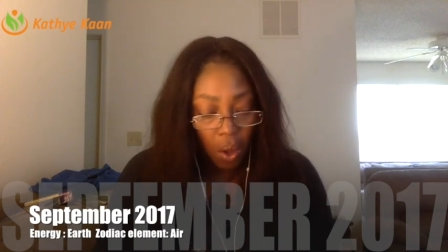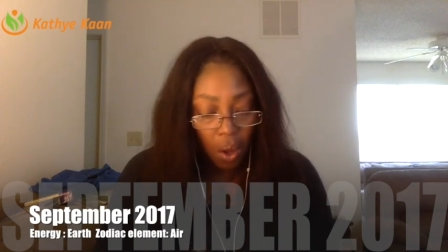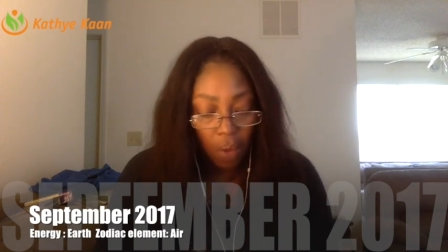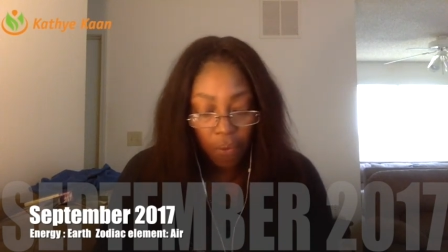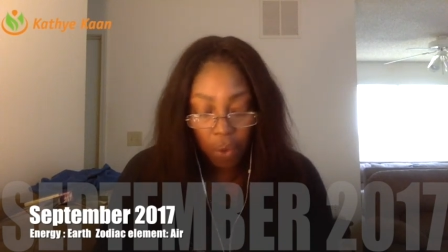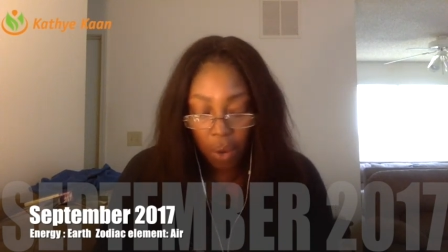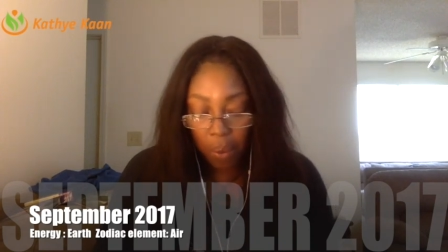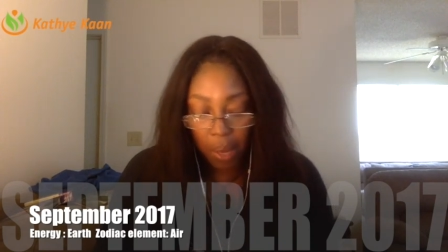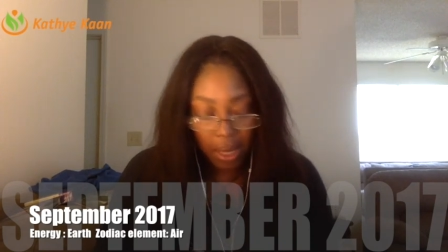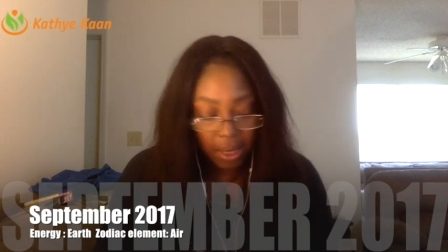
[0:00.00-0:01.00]
all 4
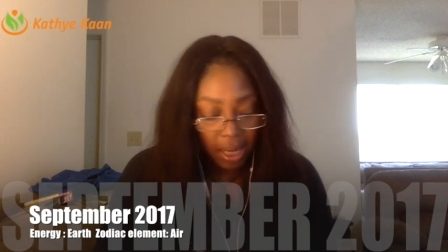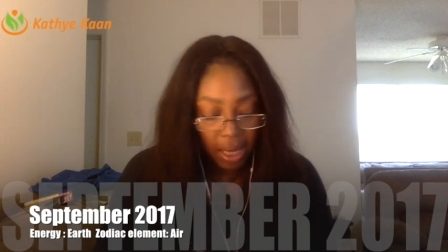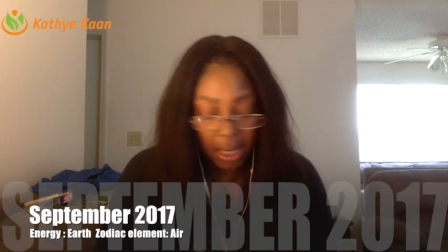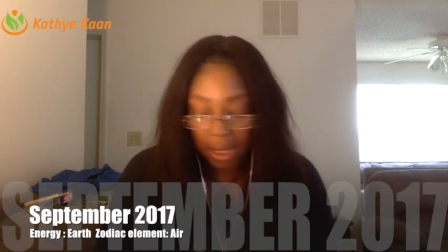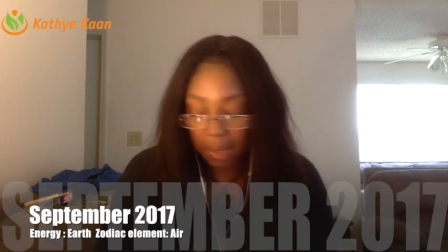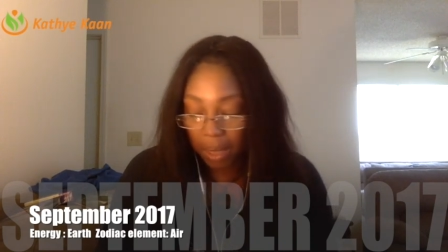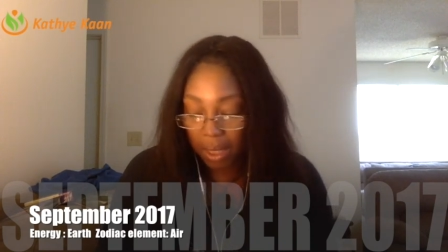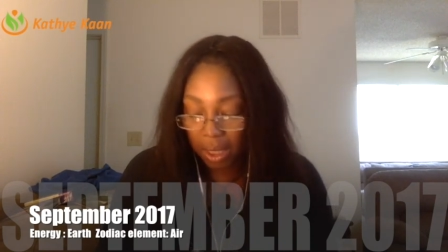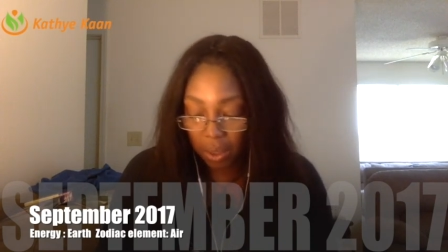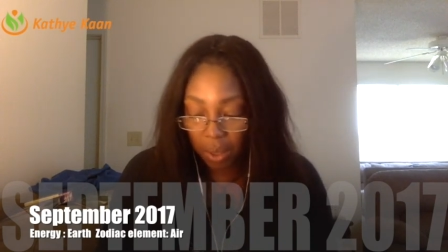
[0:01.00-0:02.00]
weeks in this
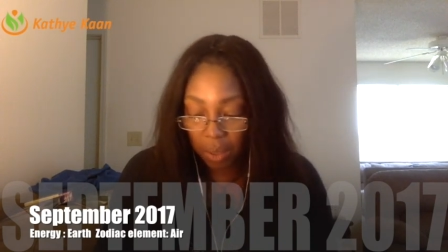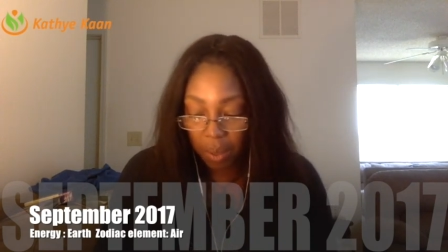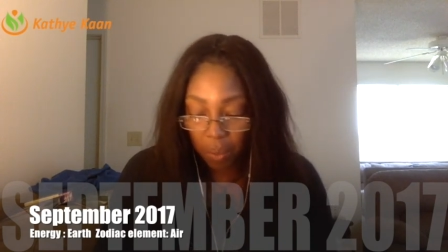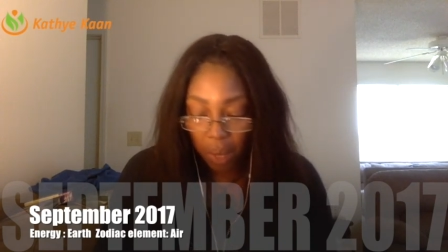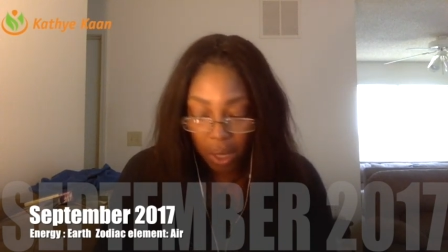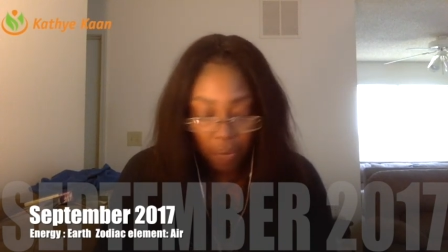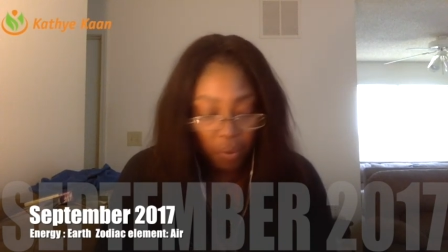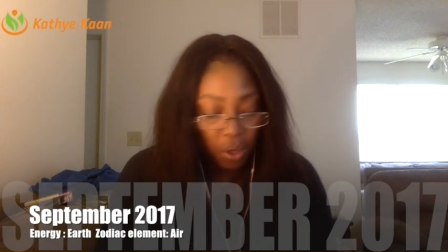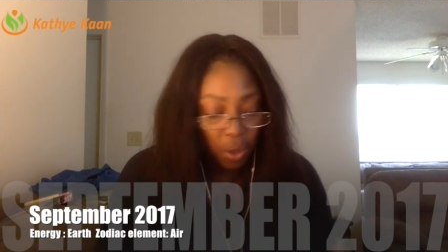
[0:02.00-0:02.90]
month is going to be wonderful.